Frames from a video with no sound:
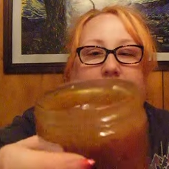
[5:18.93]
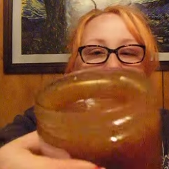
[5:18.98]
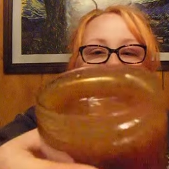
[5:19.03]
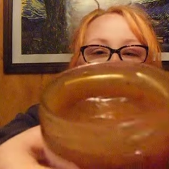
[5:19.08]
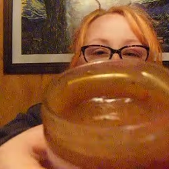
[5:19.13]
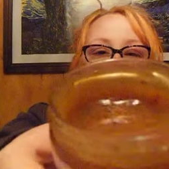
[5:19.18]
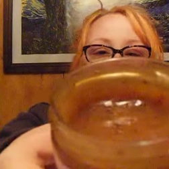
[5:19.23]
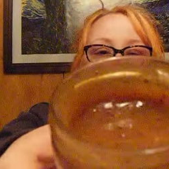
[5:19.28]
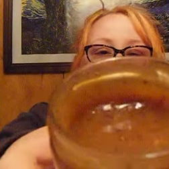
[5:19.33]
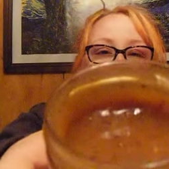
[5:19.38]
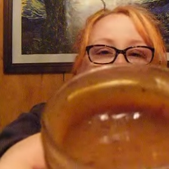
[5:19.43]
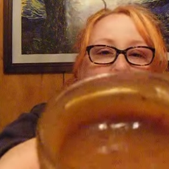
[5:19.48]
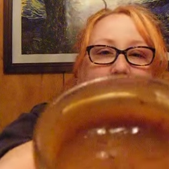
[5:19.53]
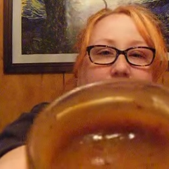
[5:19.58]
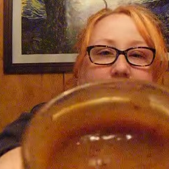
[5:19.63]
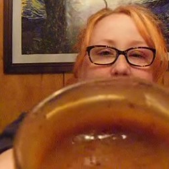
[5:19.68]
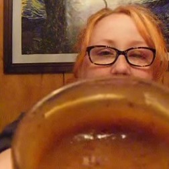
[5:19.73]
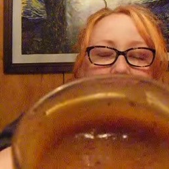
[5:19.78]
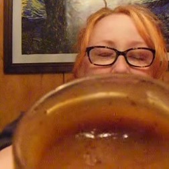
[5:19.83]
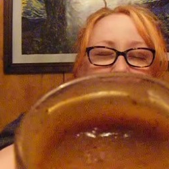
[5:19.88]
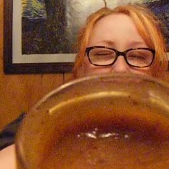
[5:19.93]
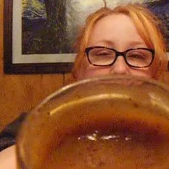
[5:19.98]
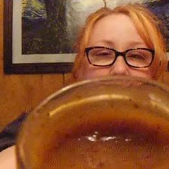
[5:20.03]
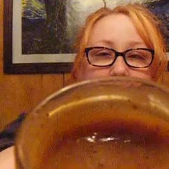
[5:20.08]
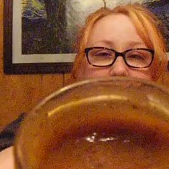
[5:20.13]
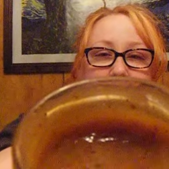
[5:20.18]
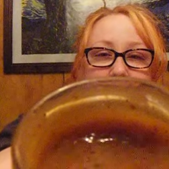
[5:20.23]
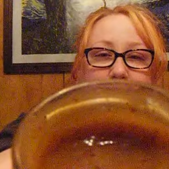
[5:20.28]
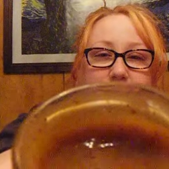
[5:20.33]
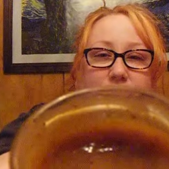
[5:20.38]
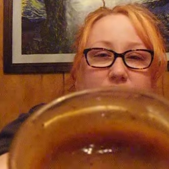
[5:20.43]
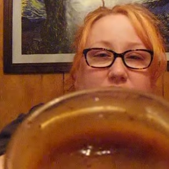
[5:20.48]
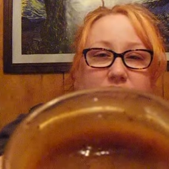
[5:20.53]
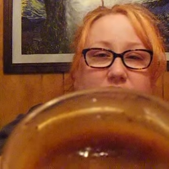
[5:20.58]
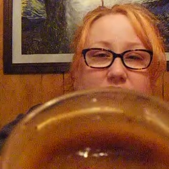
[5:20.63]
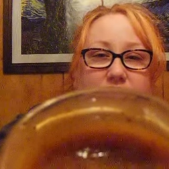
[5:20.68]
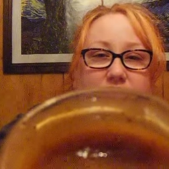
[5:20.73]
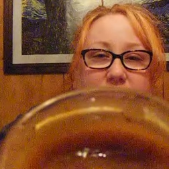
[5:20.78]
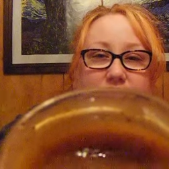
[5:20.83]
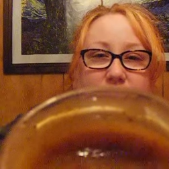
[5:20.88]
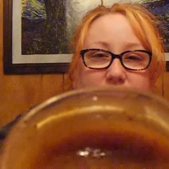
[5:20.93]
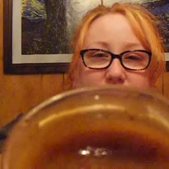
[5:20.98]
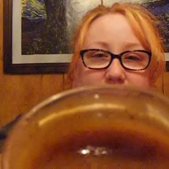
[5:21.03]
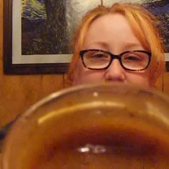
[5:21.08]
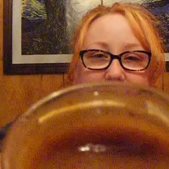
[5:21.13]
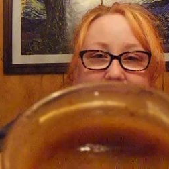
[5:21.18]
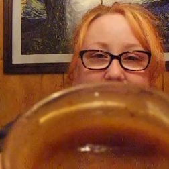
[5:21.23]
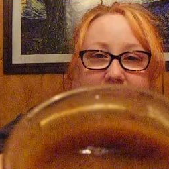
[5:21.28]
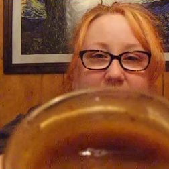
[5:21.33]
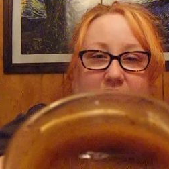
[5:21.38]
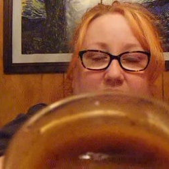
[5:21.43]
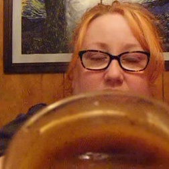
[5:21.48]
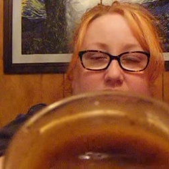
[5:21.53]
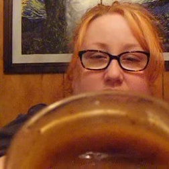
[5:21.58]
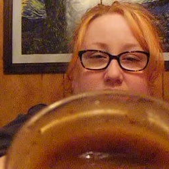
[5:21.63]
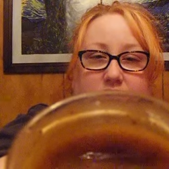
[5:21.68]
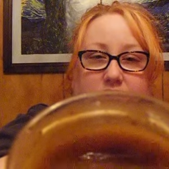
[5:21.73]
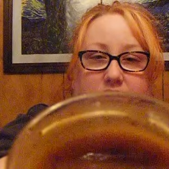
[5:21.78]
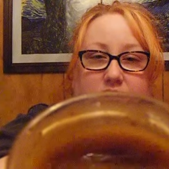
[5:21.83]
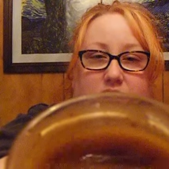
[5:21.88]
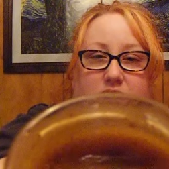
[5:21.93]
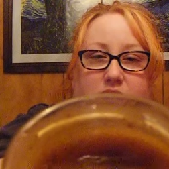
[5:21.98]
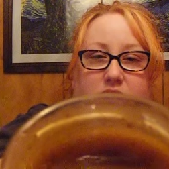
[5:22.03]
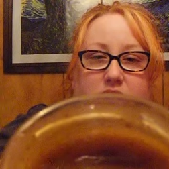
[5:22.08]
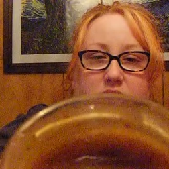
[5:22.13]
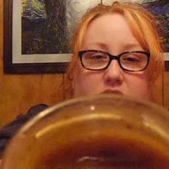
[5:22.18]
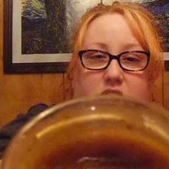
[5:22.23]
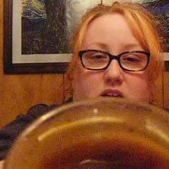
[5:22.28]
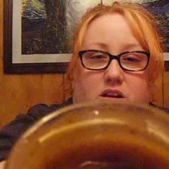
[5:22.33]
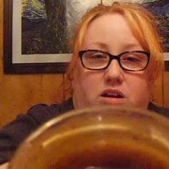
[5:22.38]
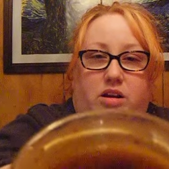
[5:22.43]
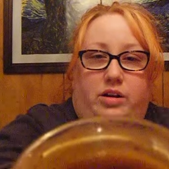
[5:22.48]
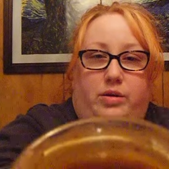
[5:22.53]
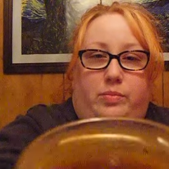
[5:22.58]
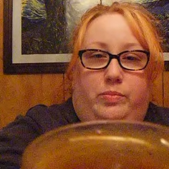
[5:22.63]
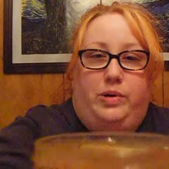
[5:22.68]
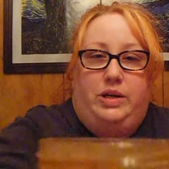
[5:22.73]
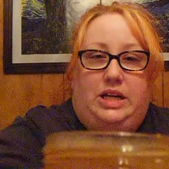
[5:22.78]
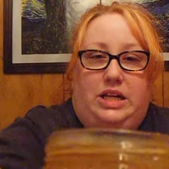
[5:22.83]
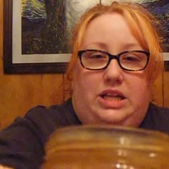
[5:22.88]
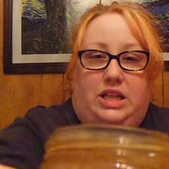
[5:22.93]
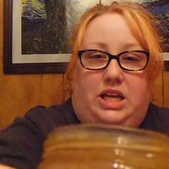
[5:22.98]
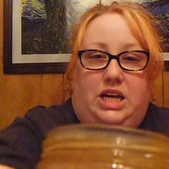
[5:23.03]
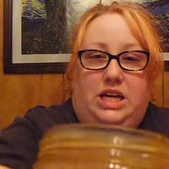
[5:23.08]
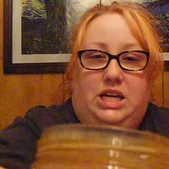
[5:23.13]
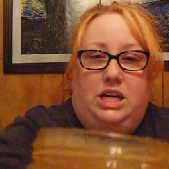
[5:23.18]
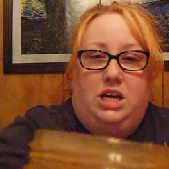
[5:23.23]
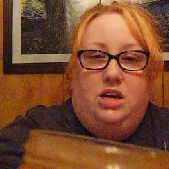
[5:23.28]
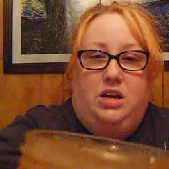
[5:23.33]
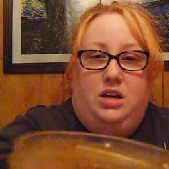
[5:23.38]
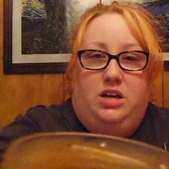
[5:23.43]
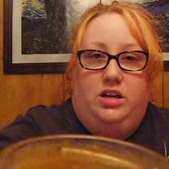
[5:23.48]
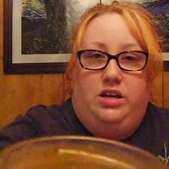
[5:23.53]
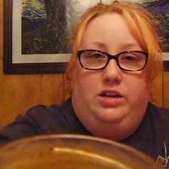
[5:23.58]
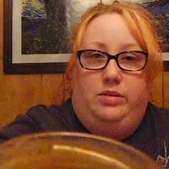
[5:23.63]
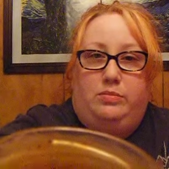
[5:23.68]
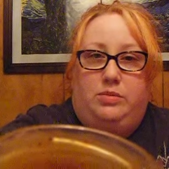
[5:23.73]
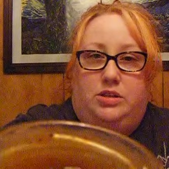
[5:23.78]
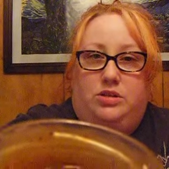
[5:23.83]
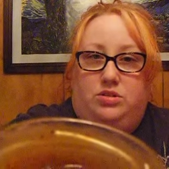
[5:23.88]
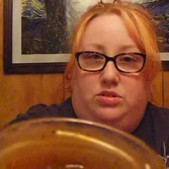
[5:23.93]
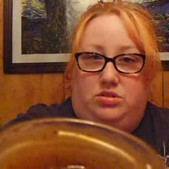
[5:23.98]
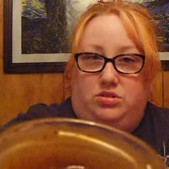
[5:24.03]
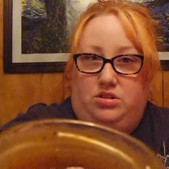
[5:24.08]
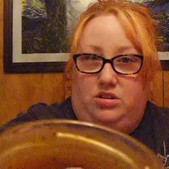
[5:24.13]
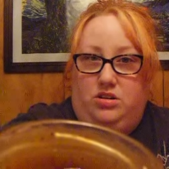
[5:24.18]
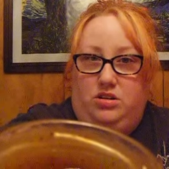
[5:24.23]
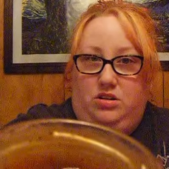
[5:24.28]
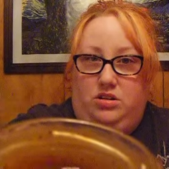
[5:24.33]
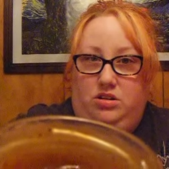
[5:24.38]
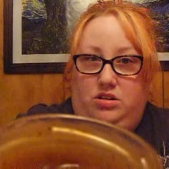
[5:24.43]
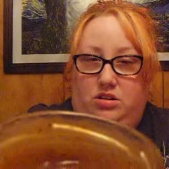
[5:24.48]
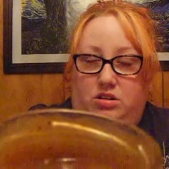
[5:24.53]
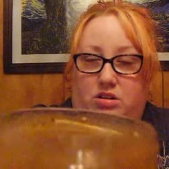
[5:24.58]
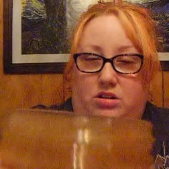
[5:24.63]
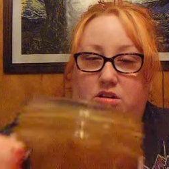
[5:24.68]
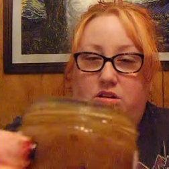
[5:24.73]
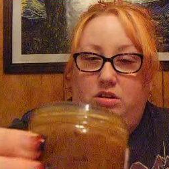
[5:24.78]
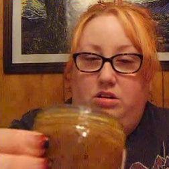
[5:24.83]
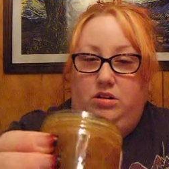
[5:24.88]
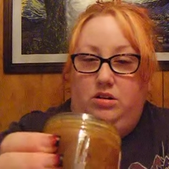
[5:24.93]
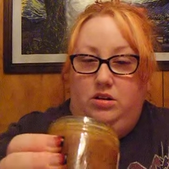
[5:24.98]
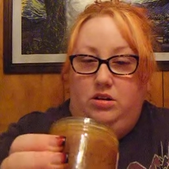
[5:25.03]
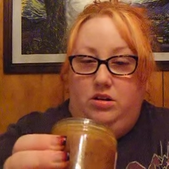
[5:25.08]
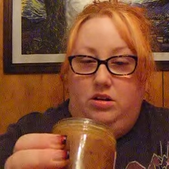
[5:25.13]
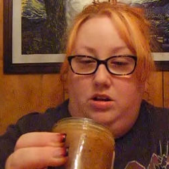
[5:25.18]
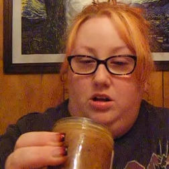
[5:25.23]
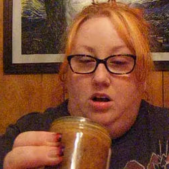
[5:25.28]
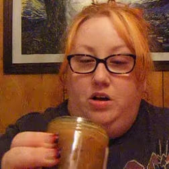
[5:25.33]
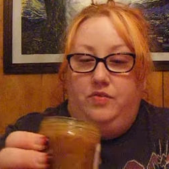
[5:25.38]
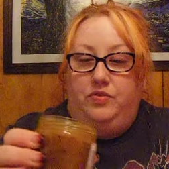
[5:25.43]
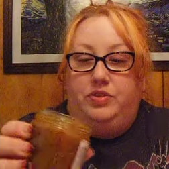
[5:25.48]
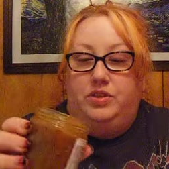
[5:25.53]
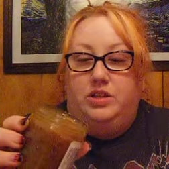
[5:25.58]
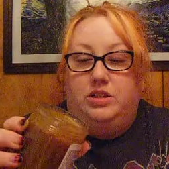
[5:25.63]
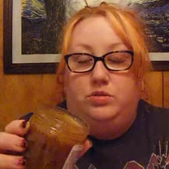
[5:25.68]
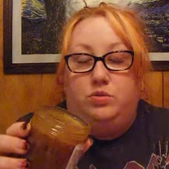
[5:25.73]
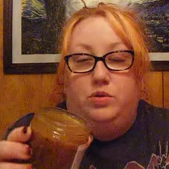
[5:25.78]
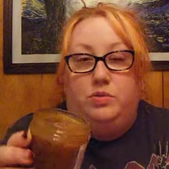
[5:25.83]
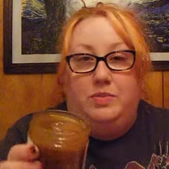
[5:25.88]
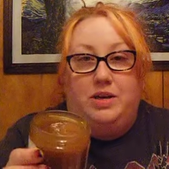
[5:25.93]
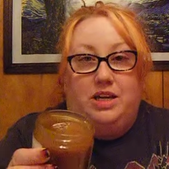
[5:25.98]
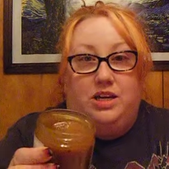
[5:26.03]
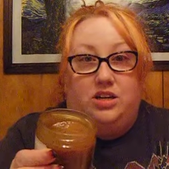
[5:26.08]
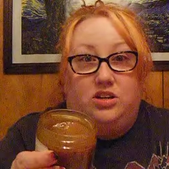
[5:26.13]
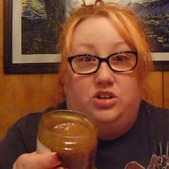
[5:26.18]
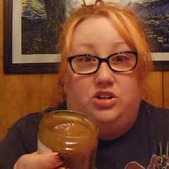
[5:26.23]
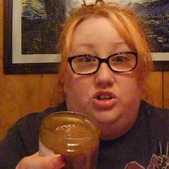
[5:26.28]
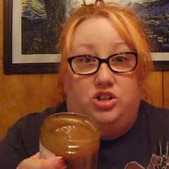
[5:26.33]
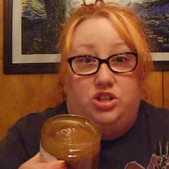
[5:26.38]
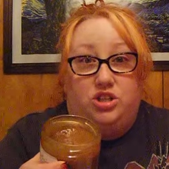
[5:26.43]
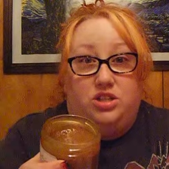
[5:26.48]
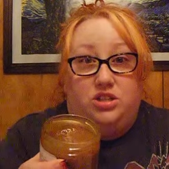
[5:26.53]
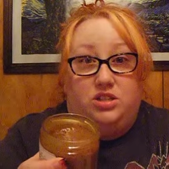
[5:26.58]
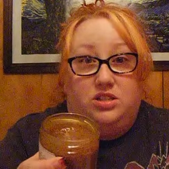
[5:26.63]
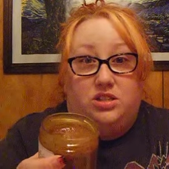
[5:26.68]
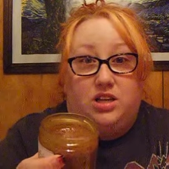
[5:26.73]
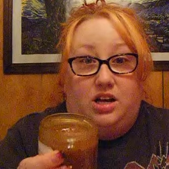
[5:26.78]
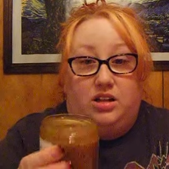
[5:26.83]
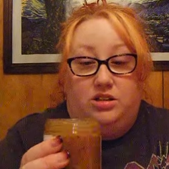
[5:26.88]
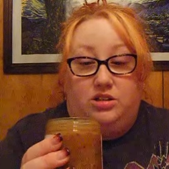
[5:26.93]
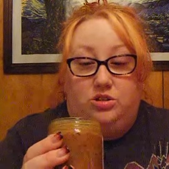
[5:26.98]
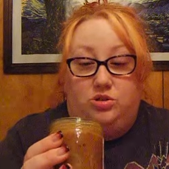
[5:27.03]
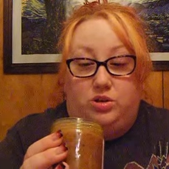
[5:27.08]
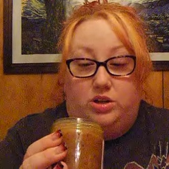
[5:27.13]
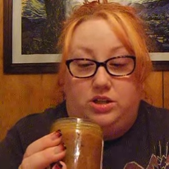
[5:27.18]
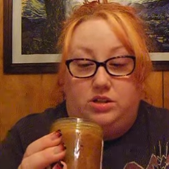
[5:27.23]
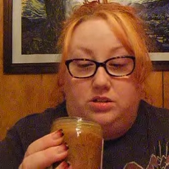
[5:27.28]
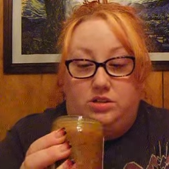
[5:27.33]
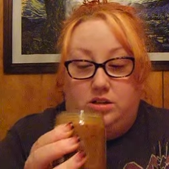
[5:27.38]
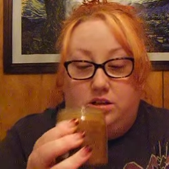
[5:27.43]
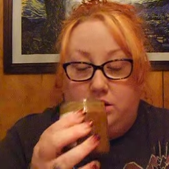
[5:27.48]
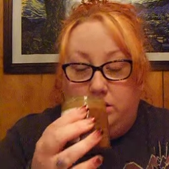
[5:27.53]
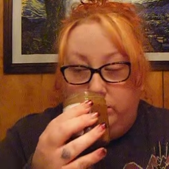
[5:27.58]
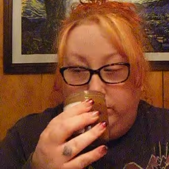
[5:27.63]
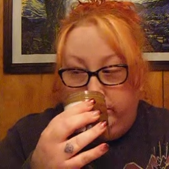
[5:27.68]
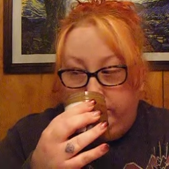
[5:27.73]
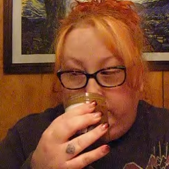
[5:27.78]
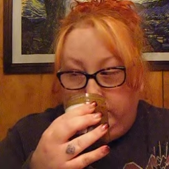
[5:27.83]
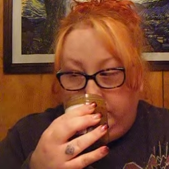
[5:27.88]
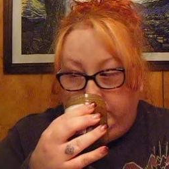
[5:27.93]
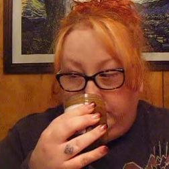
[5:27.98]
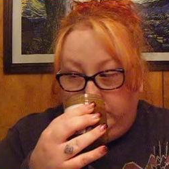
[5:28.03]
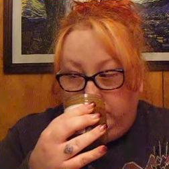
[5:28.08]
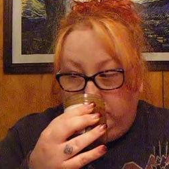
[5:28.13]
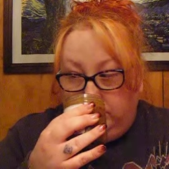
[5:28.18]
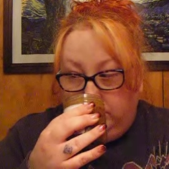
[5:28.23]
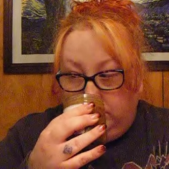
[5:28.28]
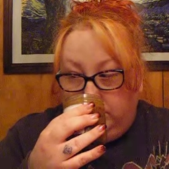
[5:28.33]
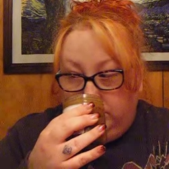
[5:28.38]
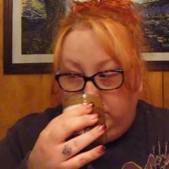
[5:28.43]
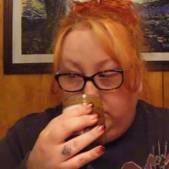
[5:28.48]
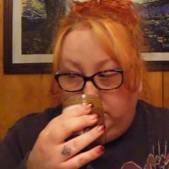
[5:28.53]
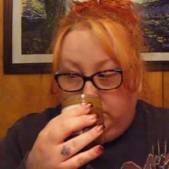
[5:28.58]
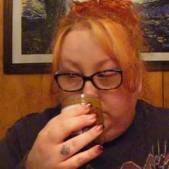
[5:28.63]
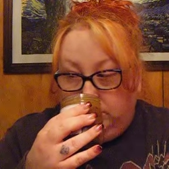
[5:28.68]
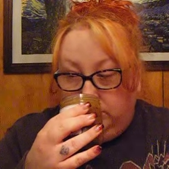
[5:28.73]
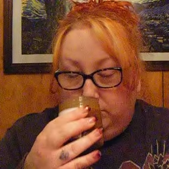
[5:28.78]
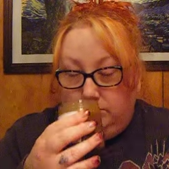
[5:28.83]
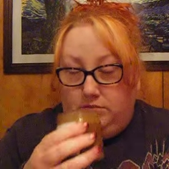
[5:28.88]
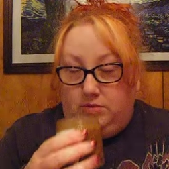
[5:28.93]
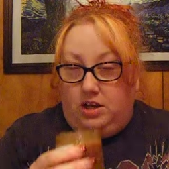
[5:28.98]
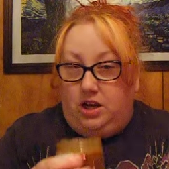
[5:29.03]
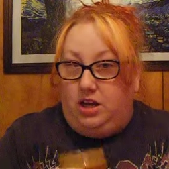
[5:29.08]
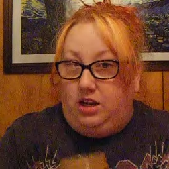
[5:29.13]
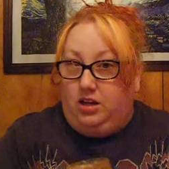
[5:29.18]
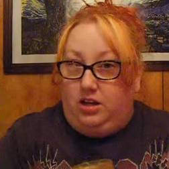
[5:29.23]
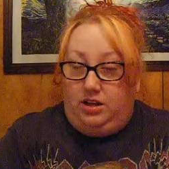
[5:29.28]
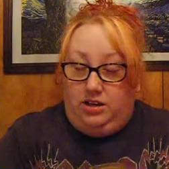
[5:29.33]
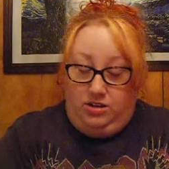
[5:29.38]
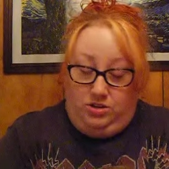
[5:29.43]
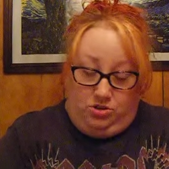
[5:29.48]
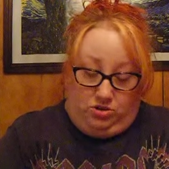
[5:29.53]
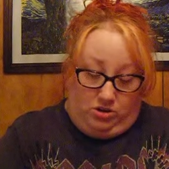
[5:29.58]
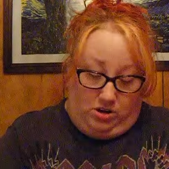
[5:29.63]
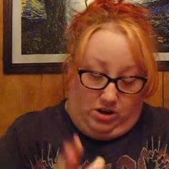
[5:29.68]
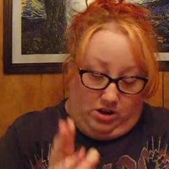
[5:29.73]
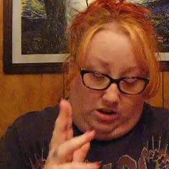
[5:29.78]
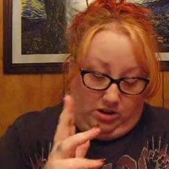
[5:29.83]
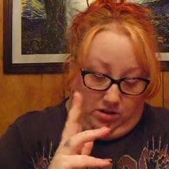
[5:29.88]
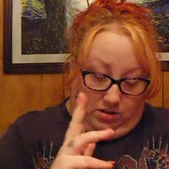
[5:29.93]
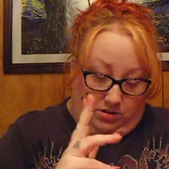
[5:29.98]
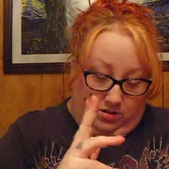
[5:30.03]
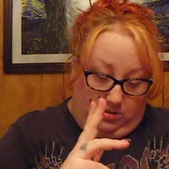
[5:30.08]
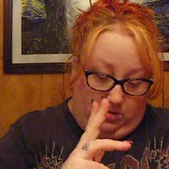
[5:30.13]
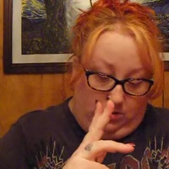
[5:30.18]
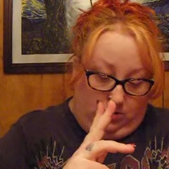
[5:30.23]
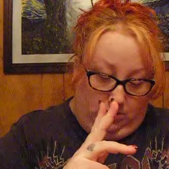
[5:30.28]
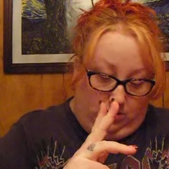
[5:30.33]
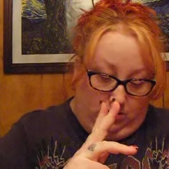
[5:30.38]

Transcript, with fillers: See, I don't like yellow mustard because that shit's nasty, but I like honey mustard. This would make a good salad dressing. I gotta try it.